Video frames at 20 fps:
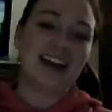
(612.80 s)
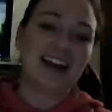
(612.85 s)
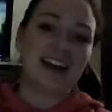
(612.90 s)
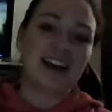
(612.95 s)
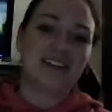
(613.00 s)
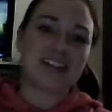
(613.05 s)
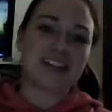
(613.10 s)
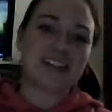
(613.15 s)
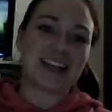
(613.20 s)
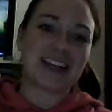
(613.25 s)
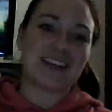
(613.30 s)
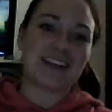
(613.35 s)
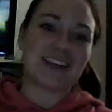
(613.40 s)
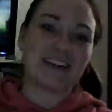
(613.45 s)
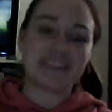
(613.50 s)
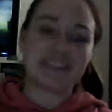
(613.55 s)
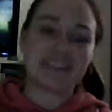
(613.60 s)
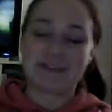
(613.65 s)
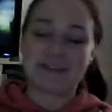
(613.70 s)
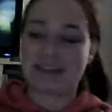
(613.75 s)
which I thought
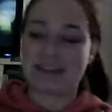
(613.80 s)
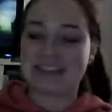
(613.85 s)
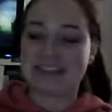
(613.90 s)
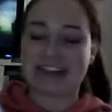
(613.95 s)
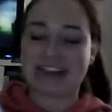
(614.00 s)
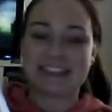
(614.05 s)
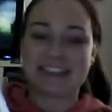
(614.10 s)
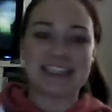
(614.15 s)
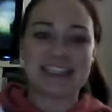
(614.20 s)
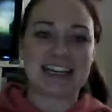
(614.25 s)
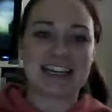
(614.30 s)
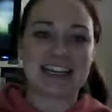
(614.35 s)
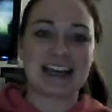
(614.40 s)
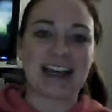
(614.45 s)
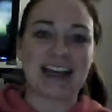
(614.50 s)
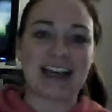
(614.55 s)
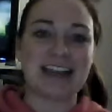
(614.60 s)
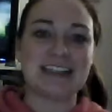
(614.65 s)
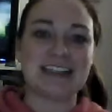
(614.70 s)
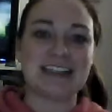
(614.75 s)
was fantastic.
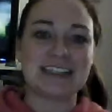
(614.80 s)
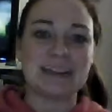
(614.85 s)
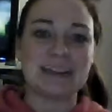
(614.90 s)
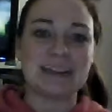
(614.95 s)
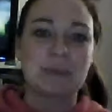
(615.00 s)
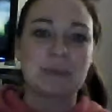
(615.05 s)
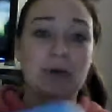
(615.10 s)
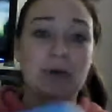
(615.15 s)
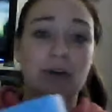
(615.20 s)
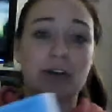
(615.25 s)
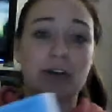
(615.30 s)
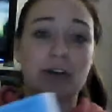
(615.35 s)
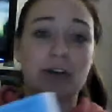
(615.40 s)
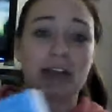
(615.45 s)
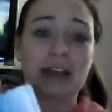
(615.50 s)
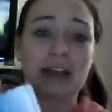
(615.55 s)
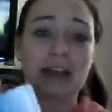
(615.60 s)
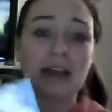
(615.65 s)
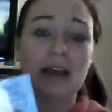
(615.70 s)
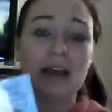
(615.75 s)
I ended up
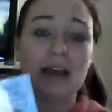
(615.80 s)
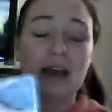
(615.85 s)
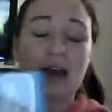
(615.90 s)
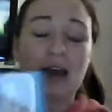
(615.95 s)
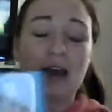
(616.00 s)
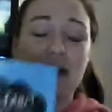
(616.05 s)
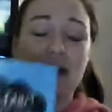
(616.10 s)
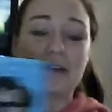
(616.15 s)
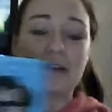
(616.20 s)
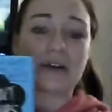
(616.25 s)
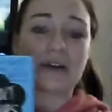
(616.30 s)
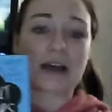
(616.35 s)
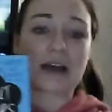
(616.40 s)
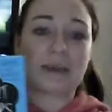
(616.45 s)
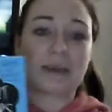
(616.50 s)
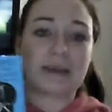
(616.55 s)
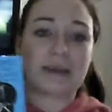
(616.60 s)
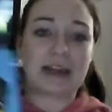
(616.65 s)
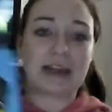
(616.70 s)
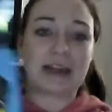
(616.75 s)
ordering another
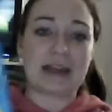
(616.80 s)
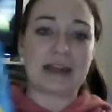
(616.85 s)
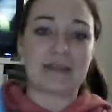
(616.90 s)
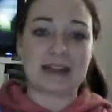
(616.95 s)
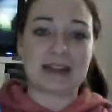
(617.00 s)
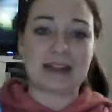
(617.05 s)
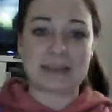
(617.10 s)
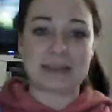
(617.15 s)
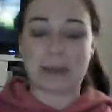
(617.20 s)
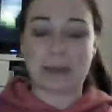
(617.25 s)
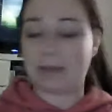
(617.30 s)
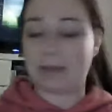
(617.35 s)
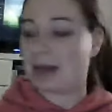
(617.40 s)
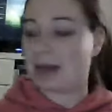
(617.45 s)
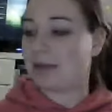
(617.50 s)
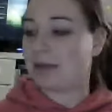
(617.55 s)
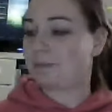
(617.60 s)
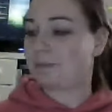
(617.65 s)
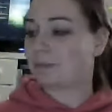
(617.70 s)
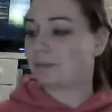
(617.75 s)
copy, and I gave that to my
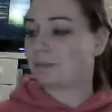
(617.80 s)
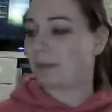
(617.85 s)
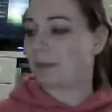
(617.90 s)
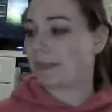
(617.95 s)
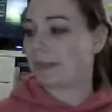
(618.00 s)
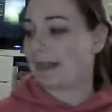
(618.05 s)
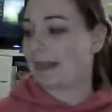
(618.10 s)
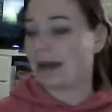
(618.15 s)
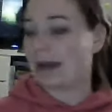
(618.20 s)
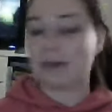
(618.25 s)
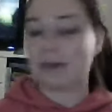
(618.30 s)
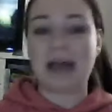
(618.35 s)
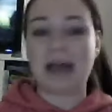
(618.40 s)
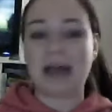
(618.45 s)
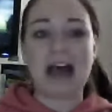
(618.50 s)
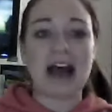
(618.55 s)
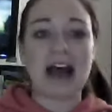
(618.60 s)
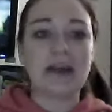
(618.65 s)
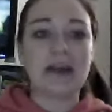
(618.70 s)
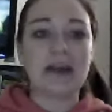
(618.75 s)
mom. Um,
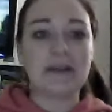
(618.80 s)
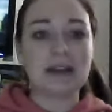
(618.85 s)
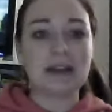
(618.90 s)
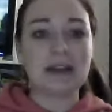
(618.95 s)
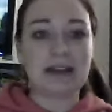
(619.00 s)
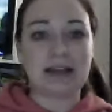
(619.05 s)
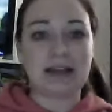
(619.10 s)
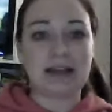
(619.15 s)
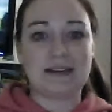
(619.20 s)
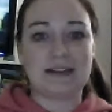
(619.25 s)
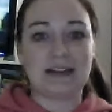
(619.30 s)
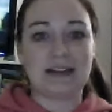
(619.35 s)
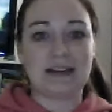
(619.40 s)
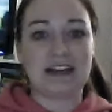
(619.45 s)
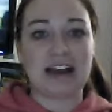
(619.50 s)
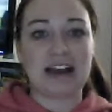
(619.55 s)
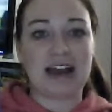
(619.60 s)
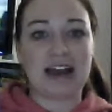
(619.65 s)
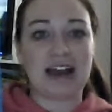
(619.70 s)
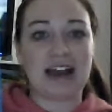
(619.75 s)
I really liked it a
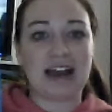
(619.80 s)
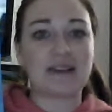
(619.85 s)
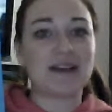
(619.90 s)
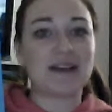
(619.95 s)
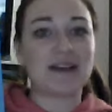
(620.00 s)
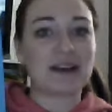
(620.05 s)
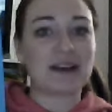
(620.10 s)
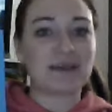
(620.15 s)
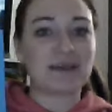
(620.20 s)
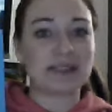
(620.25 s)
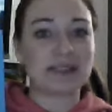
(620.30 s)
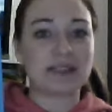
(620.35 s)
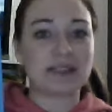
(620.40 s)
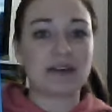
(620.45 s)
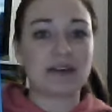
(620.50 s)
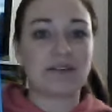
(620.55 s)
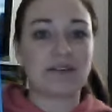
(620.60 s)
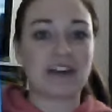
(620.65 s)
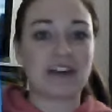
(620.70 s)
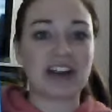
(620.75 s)
lot. I thought it was
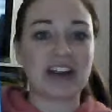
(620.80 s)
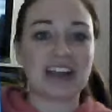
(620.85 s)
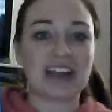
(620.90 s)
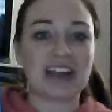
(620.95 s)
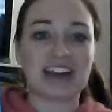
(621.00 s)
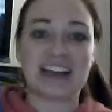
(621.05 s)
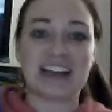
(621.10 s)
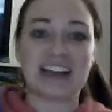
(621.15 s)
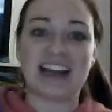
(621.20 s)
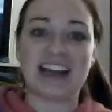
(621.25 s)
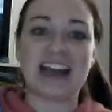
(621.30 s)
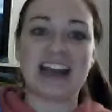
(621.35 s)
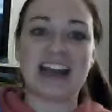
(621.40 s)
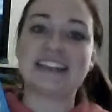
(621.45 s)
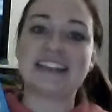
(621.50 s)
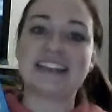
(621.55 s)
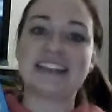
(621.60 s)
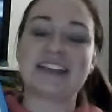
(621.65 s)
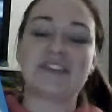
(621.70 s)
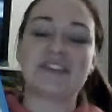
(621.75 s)
very good. I
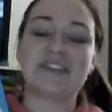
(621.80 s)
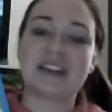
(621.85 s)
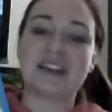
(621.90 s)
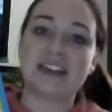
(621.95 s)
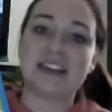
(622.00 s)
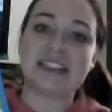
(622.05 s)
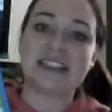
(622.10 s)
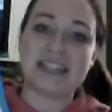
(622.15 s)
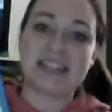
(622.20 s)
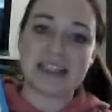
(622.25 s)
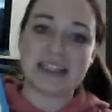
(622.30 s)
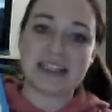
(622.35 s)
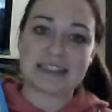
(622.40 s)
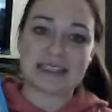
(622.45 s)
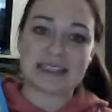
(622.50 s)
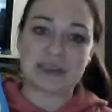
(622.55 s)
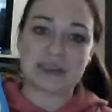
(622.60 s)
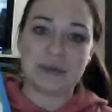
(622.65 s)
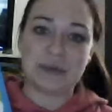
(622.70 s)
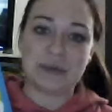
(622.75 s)
could definitely see this
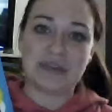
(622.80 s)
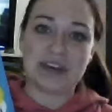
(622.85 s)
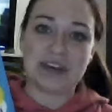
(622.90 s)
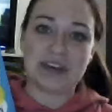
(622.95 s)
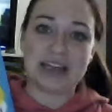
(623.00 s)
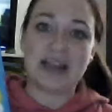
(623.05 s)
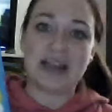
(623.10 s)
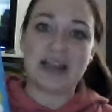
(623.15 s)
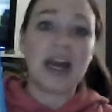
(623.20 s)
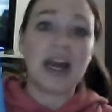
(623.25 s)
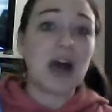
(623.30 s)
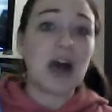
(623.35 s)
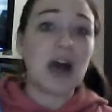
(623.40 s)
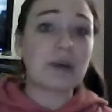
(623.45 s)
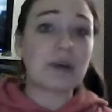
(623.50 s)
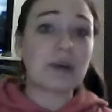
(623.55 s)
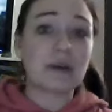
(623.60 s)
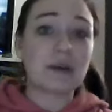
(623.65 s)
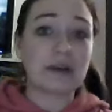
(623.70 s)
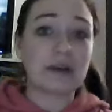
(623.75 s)
as a movie.
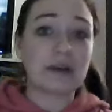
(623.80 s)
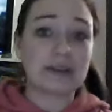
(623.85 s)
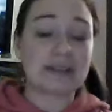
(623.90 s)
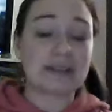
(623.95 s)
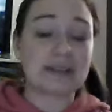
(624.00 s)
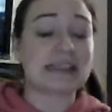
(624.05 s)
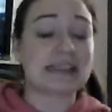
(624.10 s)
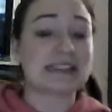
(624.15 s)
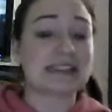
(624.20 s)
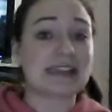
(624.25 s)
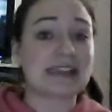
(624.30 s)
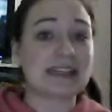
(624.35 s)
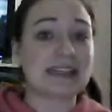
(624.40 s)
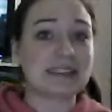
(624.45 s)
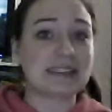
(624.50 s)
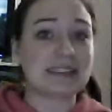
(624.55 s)
With all the success